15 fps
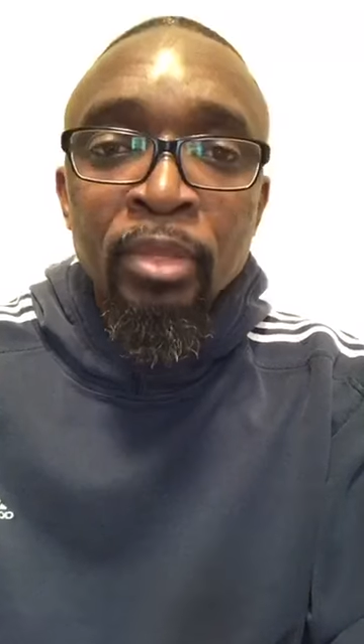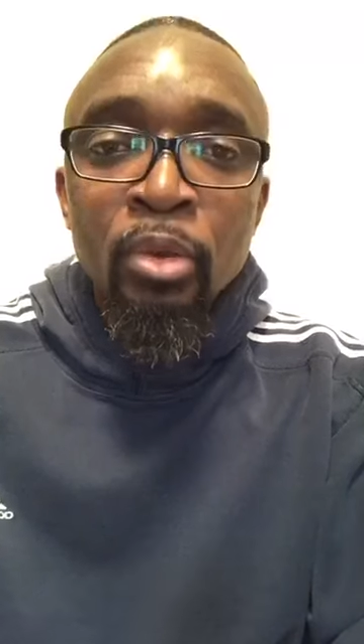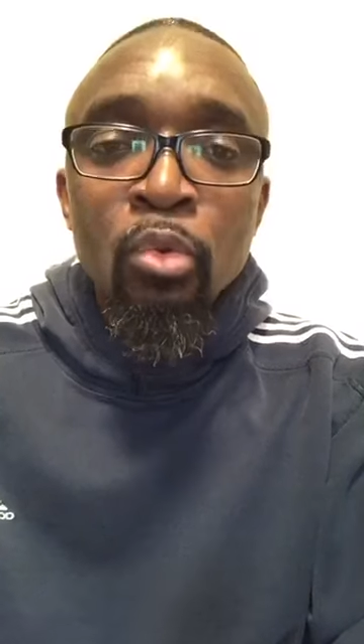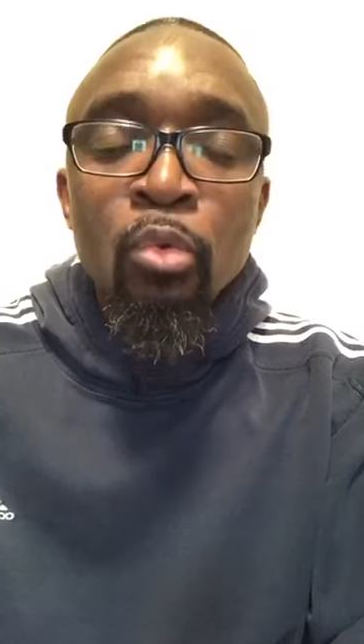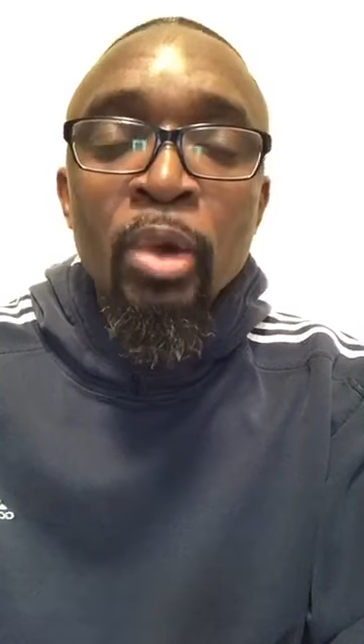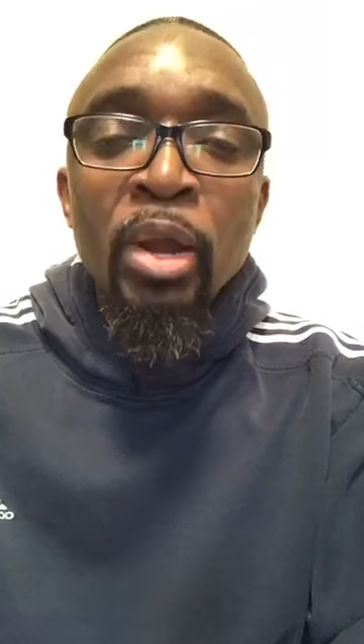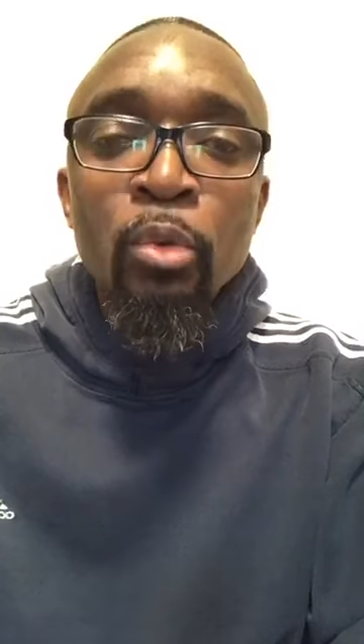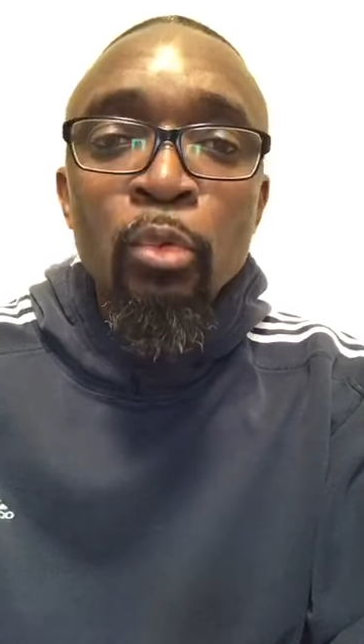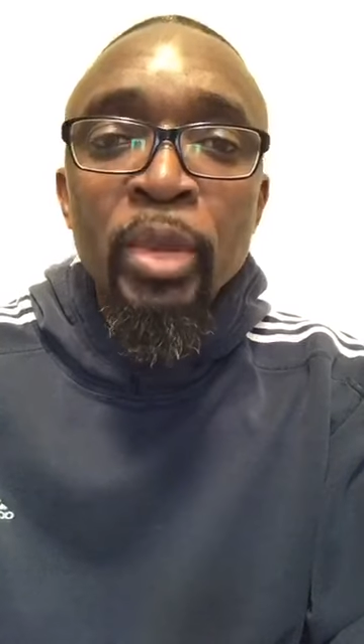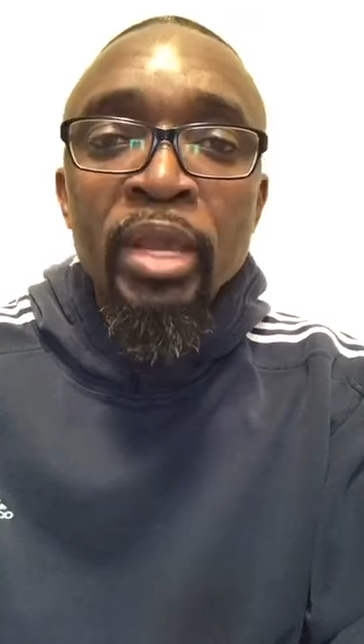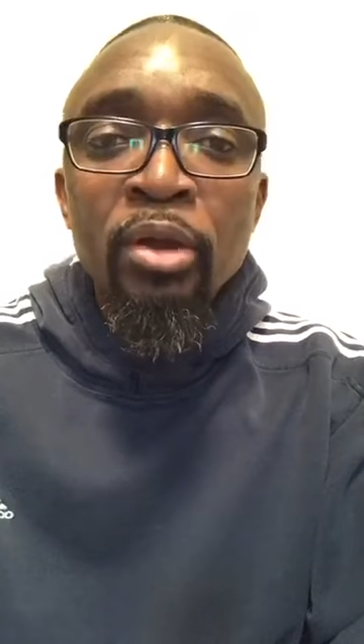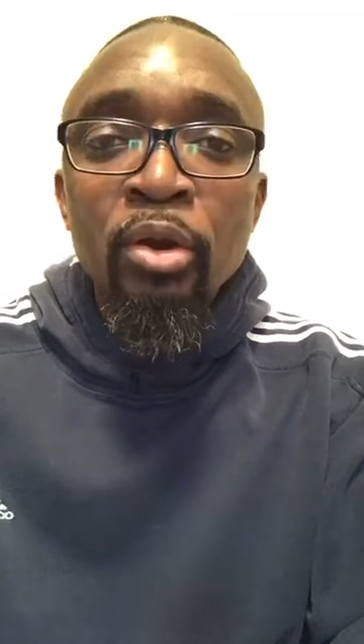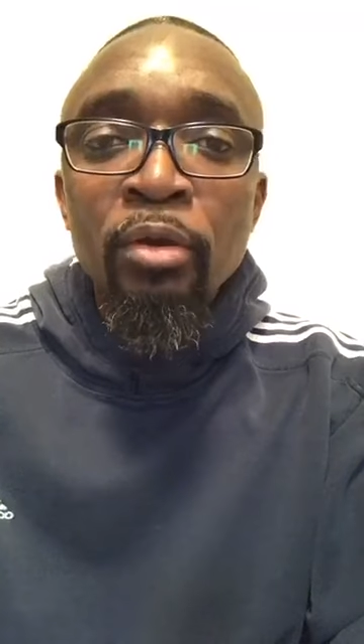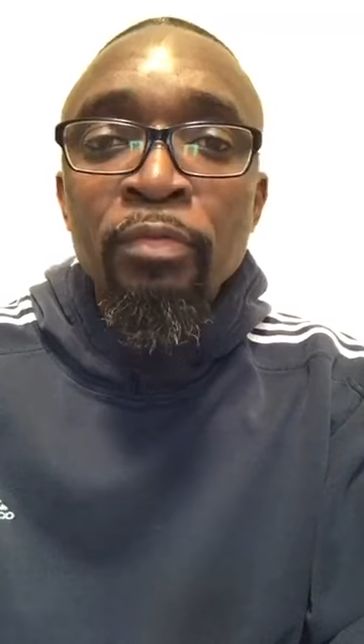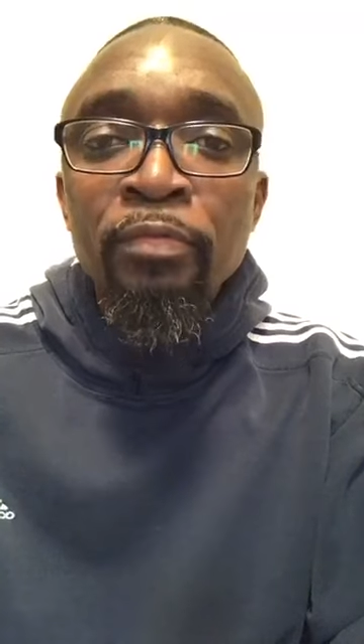one
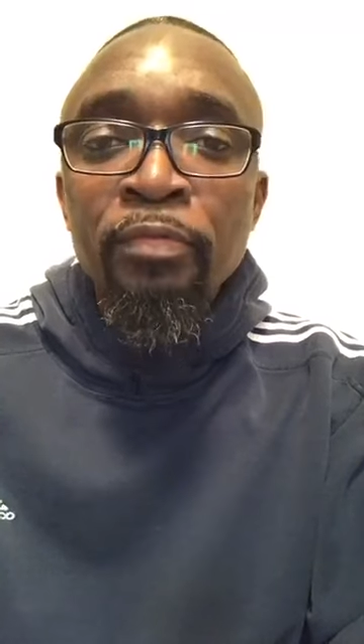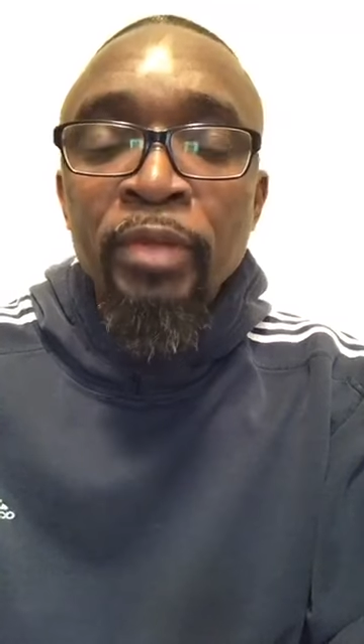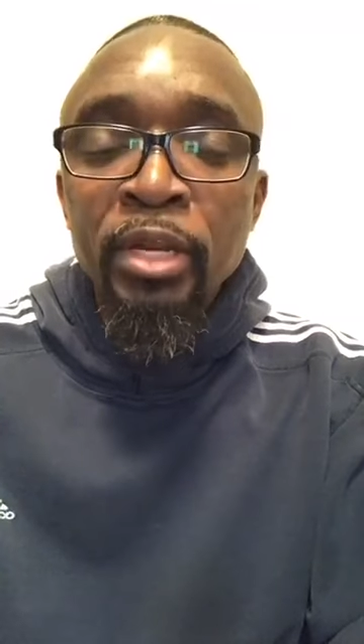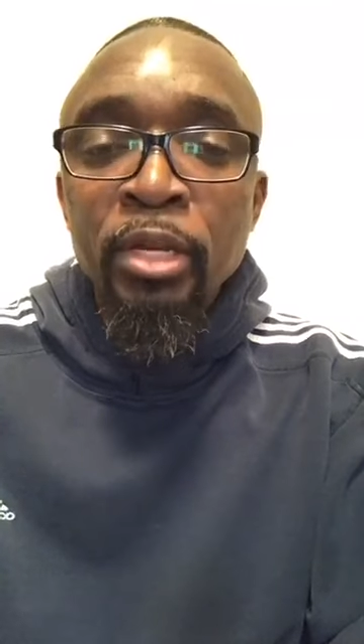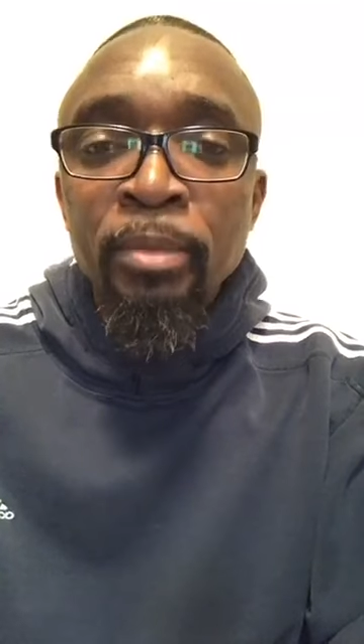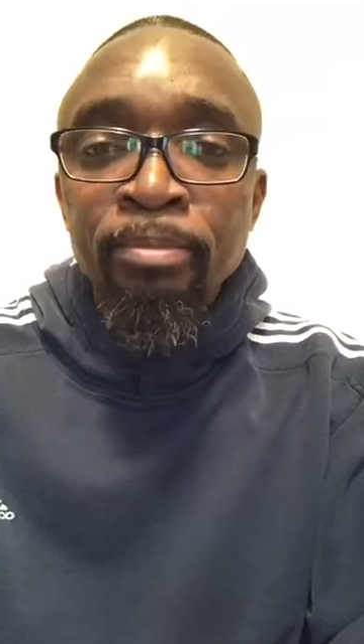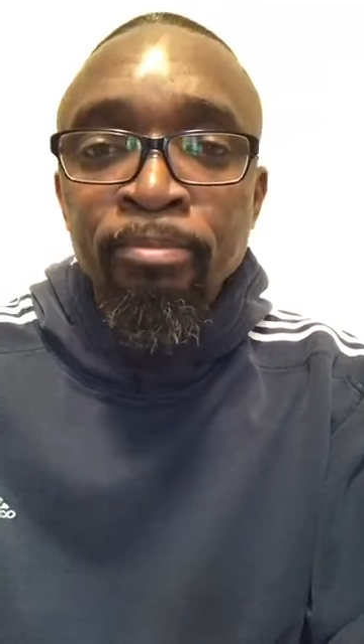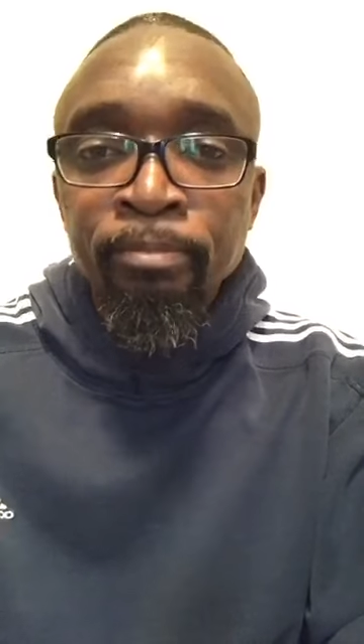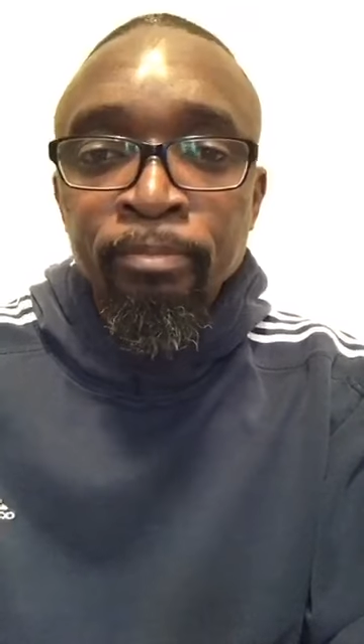week of freedom,